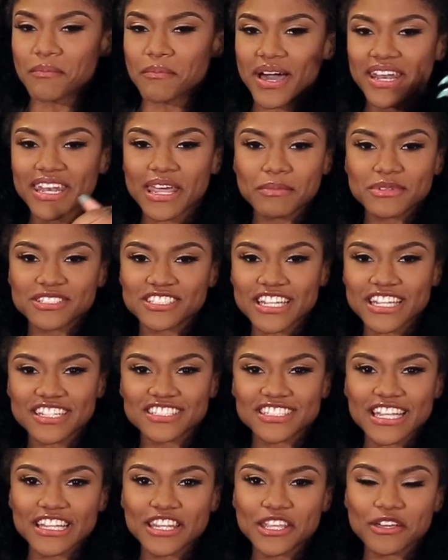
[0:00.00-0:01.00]
My name is
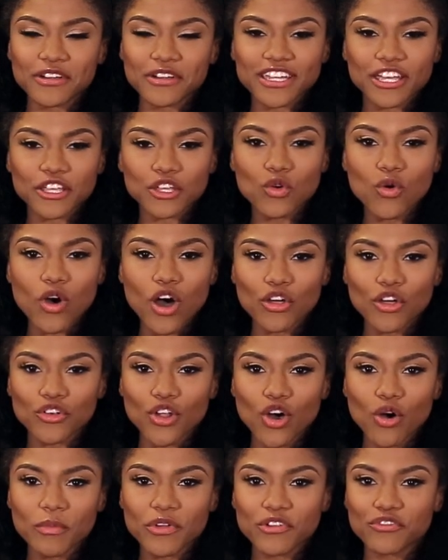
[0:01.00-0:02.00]
JJ Lyric, and you all
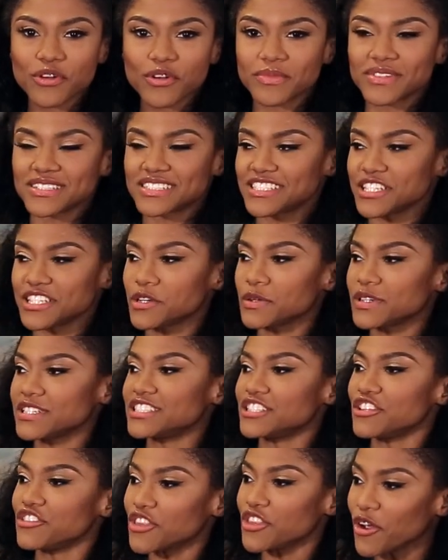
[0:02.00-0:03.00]
know me from the series
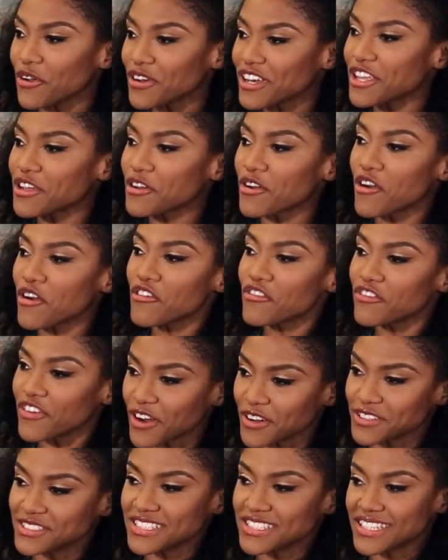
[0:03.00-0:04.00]
The 30-Year-Old
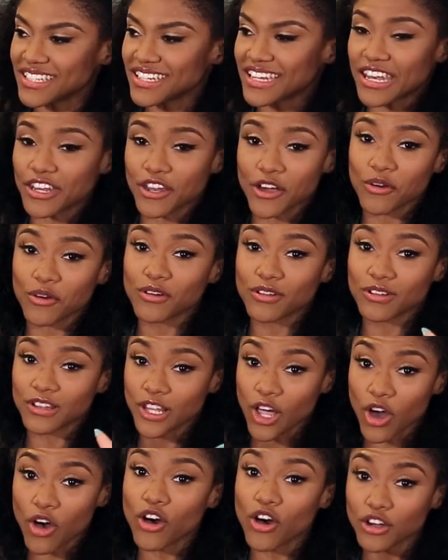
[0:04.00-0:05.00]
Virgin. I know,
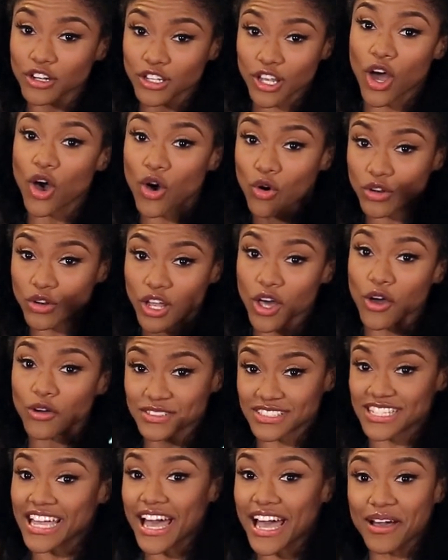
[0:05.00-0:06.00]
long
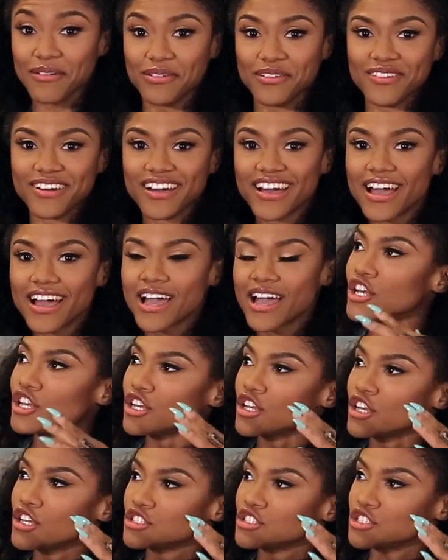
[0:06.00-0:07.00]
time.
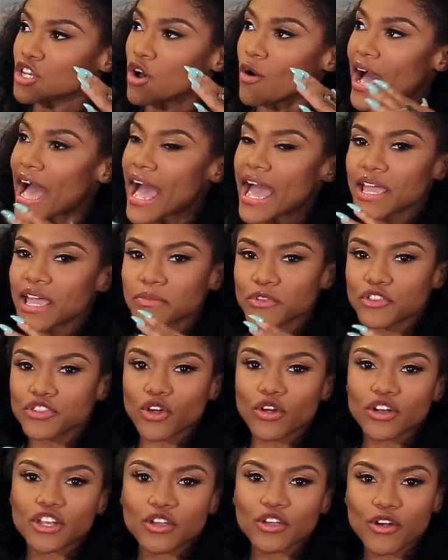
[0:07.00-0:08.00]
So I am the
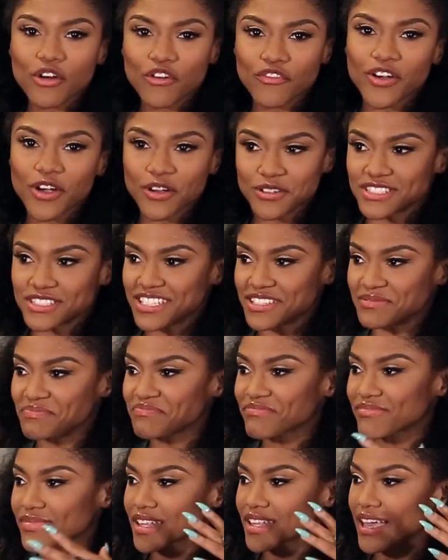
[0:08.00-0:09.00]
30-year-old virgin.
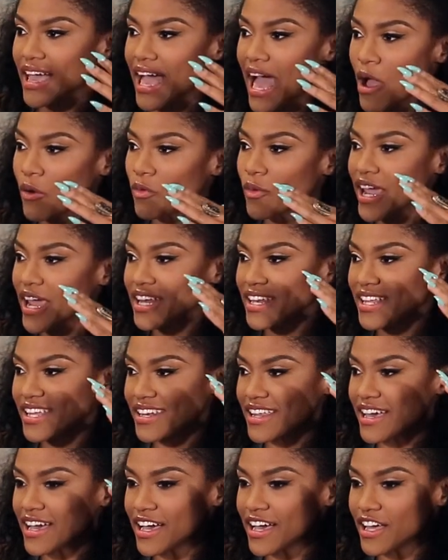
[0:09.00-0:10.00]
I waited
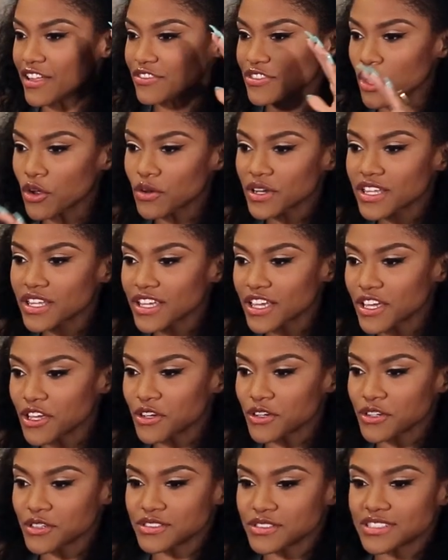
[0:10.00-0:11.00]
30
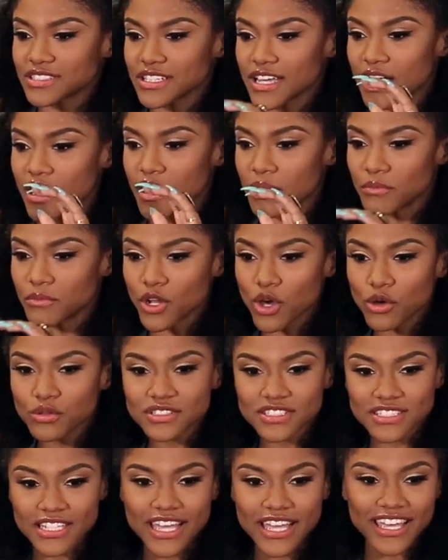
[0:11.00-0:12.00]
years, no
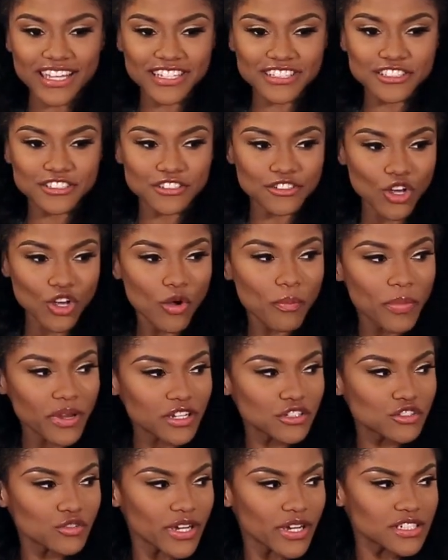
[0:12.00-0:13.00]
sex, no
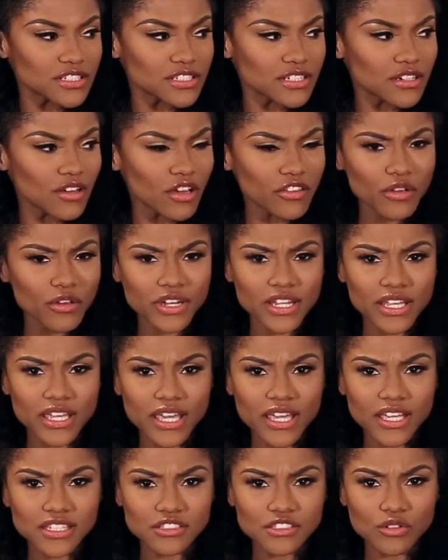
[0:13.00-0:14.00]
penetration. Are there any
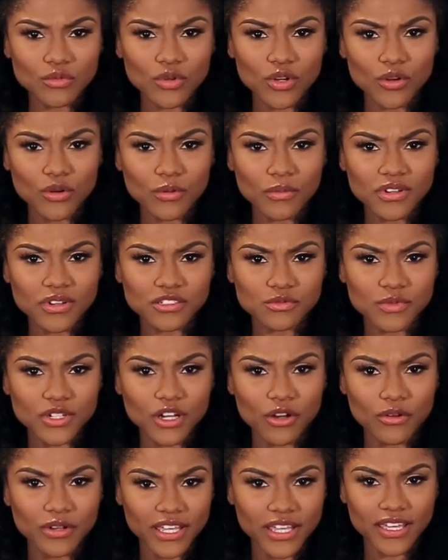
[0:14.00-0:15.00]
kids in the room? Because we're
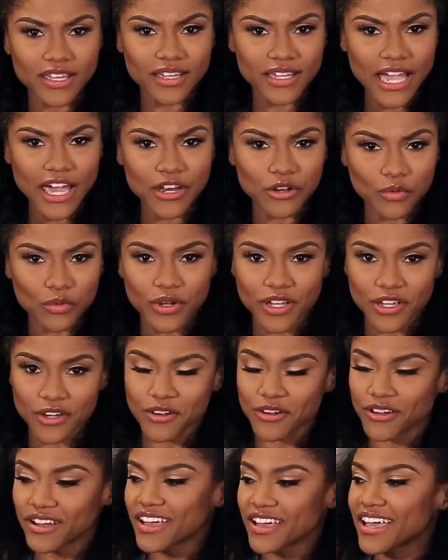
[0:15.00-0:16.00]
going to get kind of
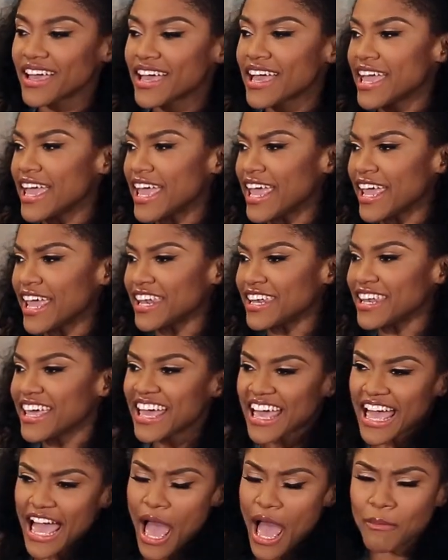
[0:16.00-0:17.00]
real. And
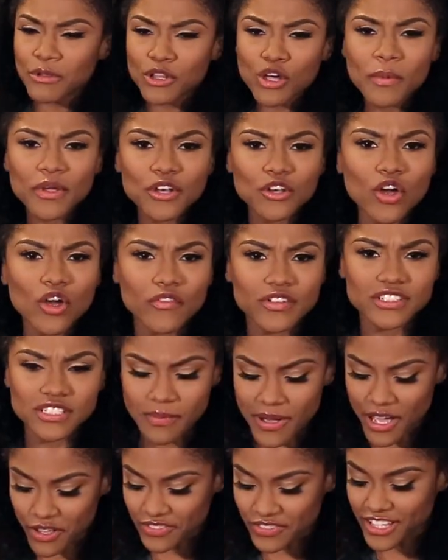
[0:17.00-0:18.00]
I'm a little bit nervous
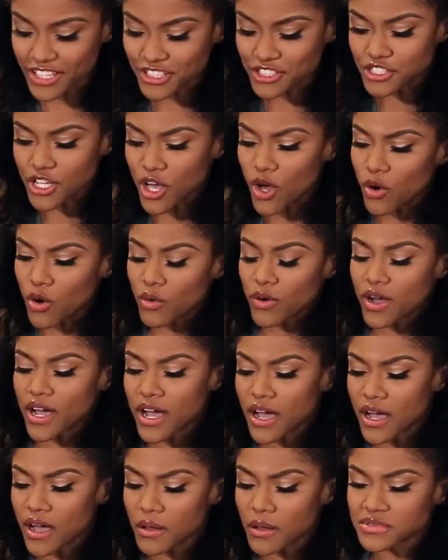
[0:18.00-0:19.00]
about this. So
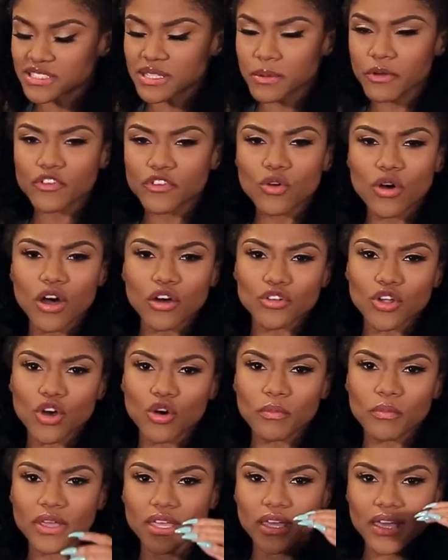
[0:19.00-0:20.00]
some of you all know
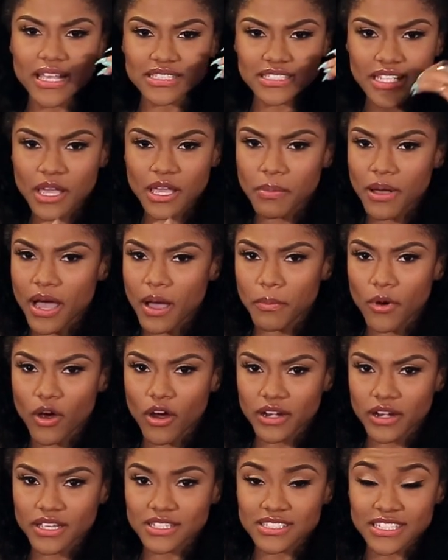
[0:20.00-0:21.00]
me as a hip-hop
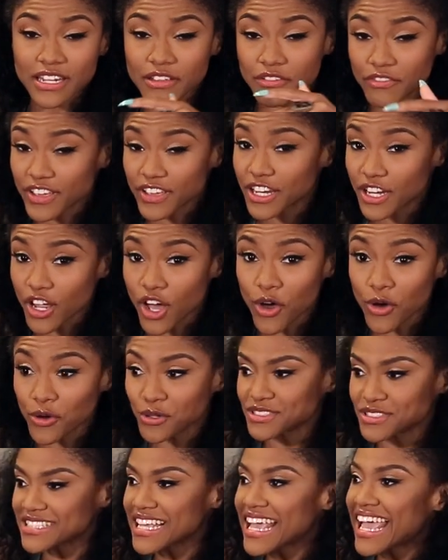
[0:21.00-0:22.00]
artist and event
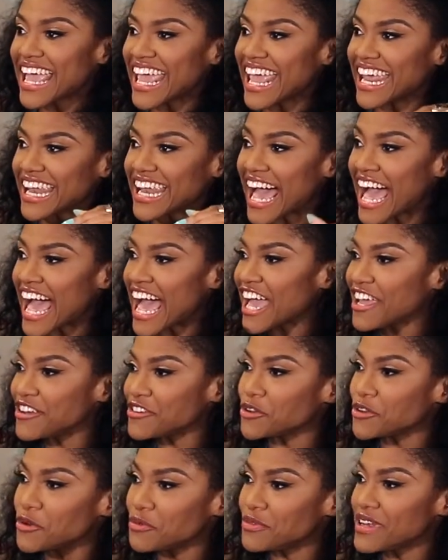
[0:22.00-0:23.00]
host, and I
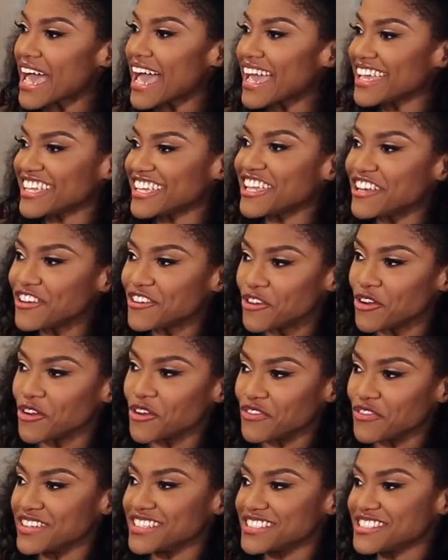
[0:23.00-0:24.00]
do not get
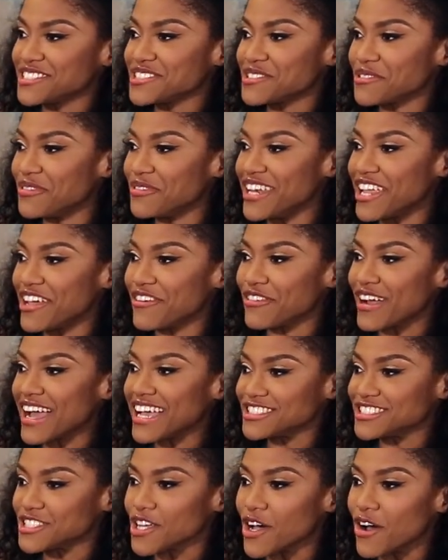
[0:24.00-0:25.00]
nervous whenever I
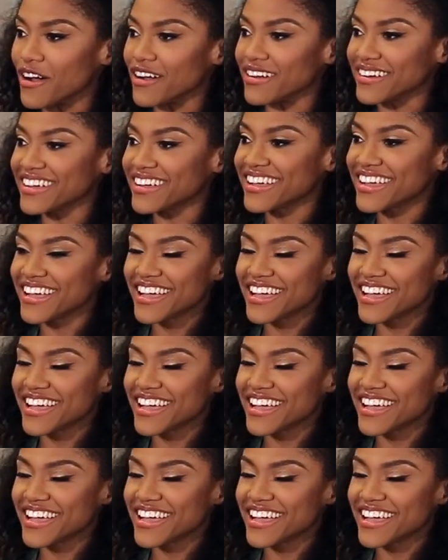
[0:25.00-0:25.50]
talk.